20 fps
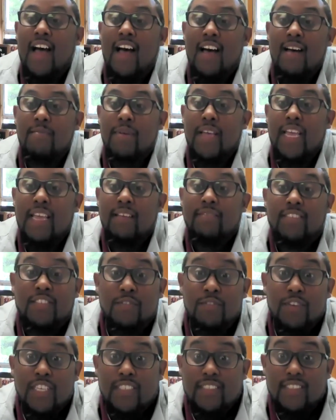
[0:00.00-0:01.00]
If
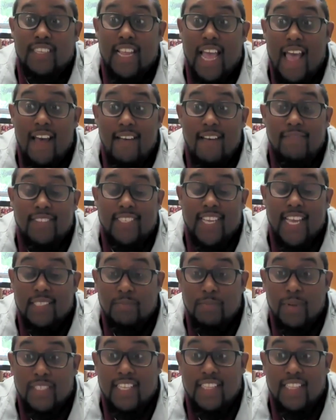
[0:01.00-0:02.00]
students have
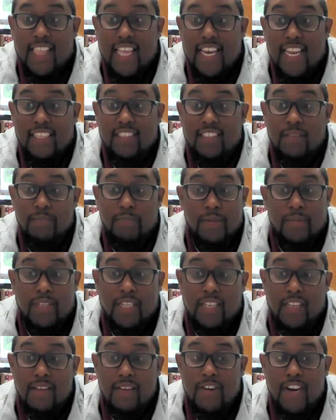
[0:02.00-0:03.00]
textbooks that they need to be
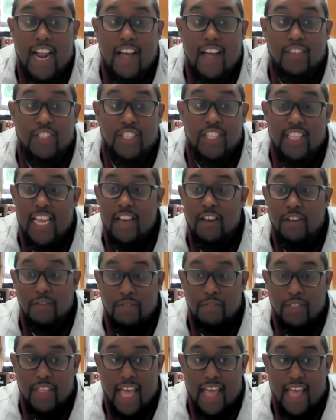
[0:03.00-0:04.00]
delivered, how should they
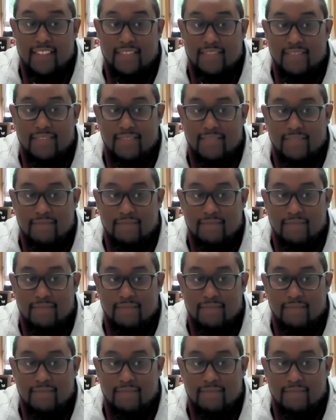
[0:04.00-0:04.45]
do that?